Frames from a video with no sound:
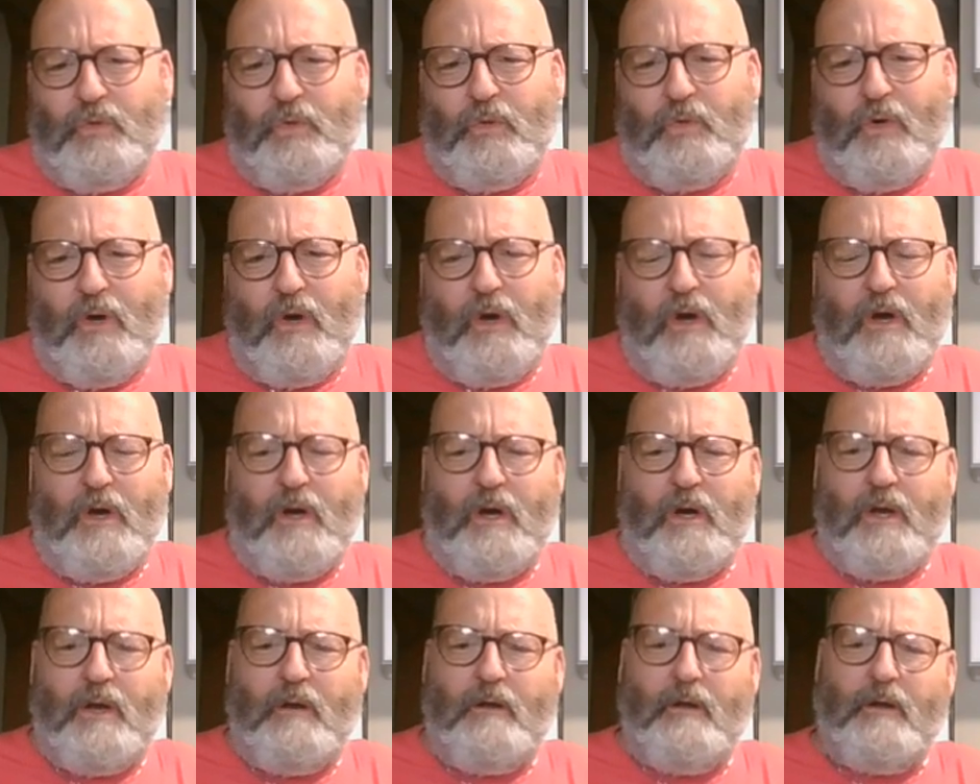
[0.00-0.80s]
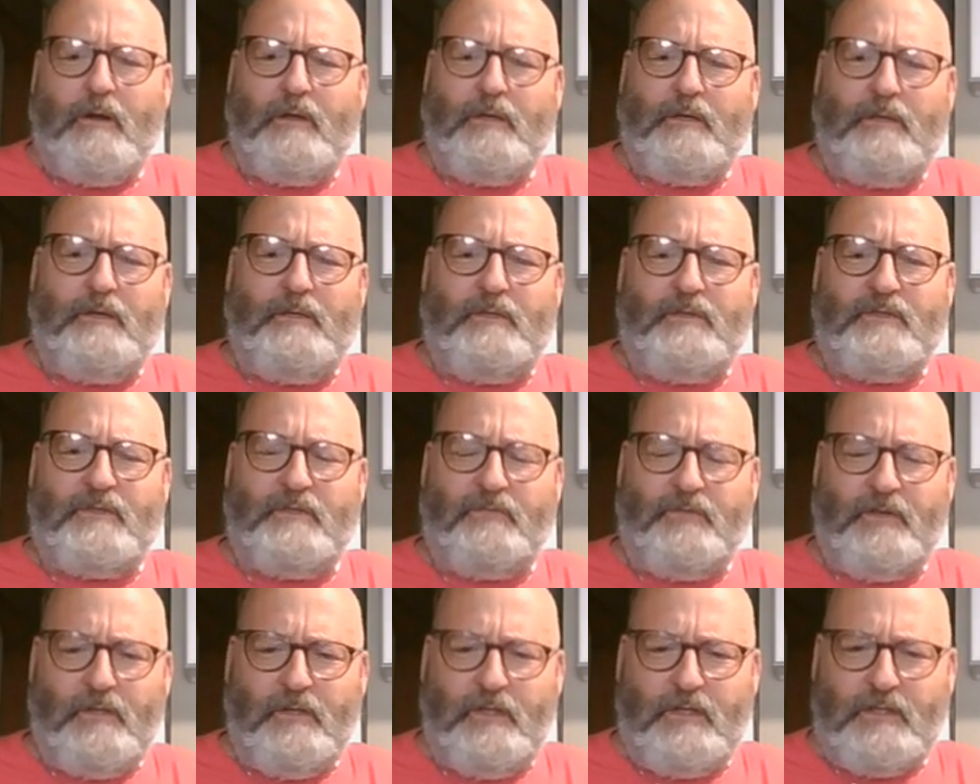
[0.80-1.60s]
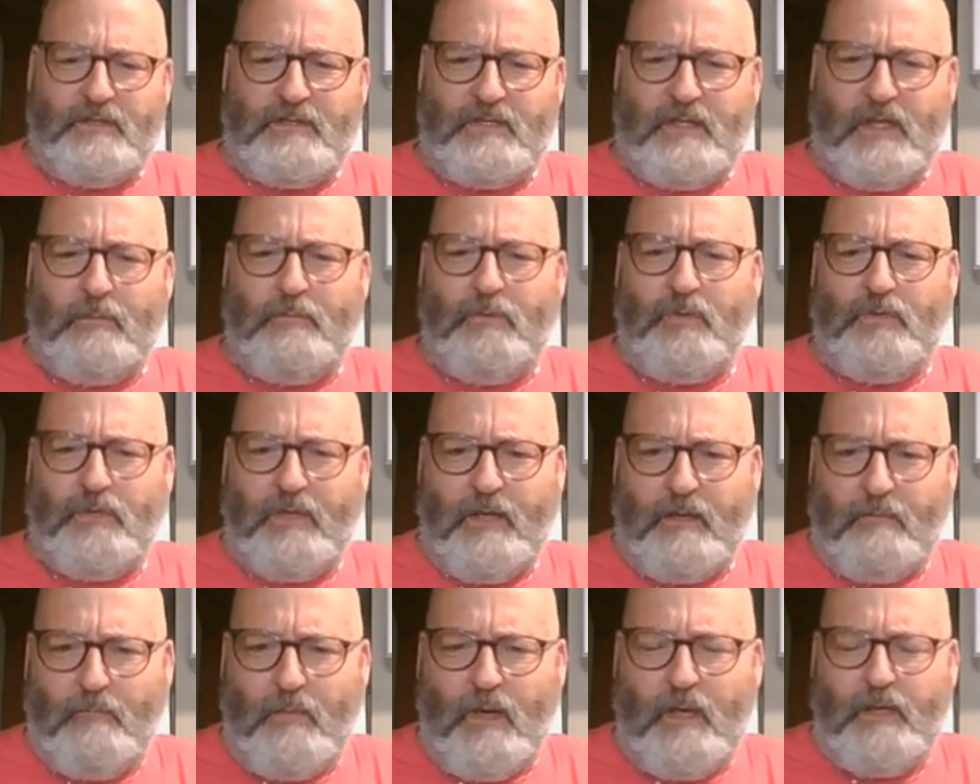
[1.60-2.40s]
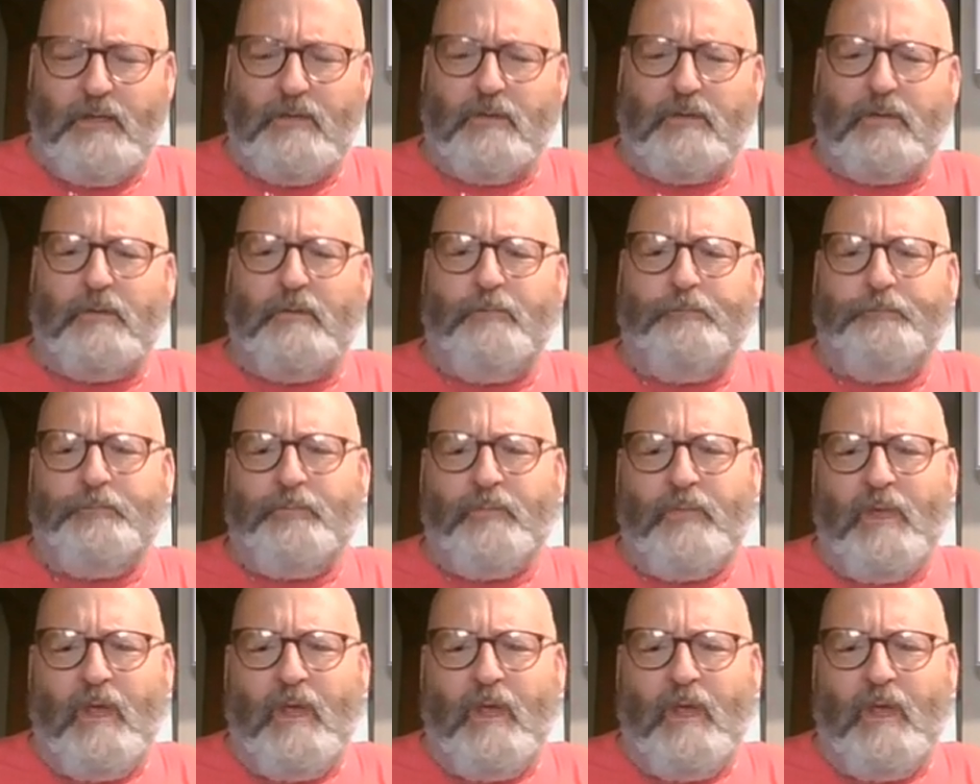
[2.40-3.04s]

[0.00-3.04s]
who are severely disabled, like Michael,